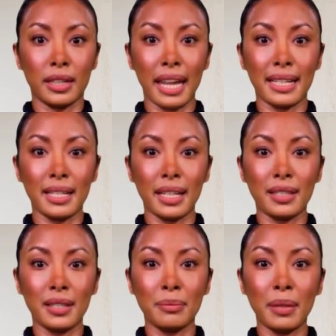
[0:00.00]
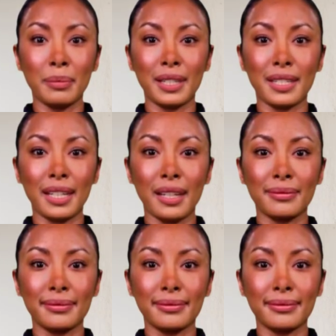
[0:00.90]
accidentally bump into them,